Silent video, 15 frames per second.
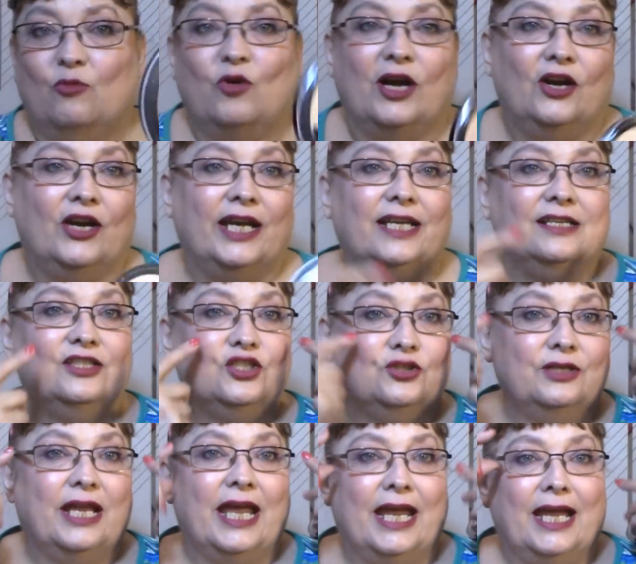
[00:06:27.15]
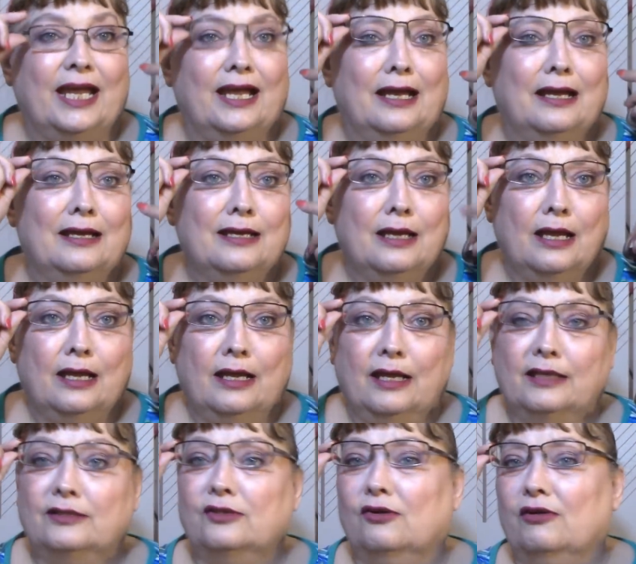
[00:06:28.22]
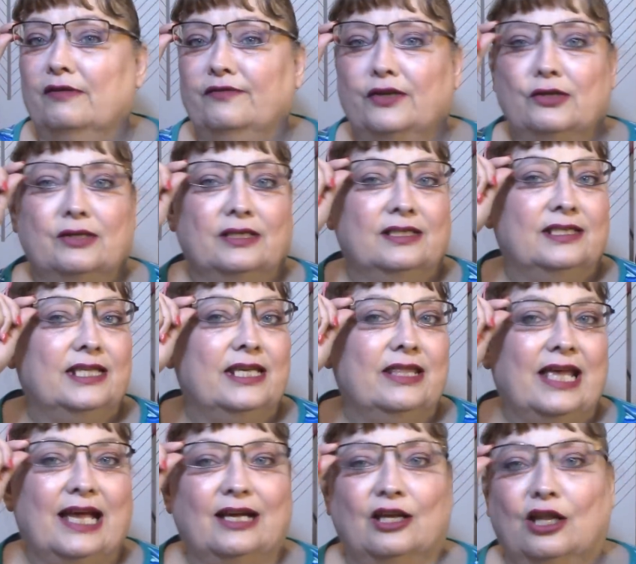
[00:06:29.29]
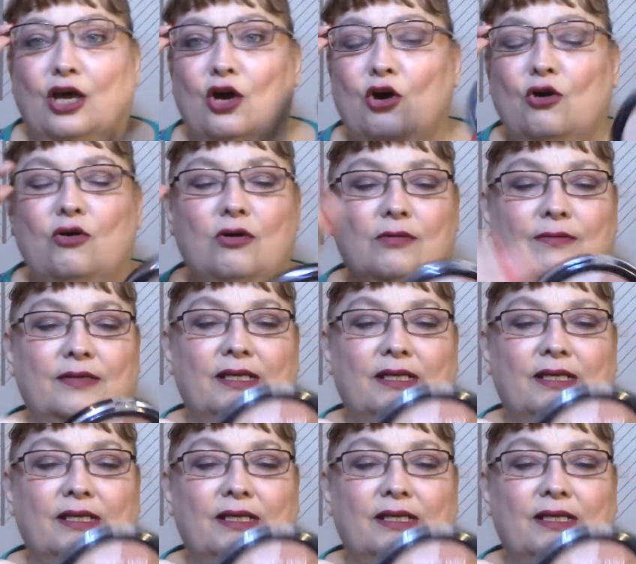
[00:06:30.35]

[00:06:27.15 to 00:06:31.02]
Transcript: wearing today. So if you can see that glow,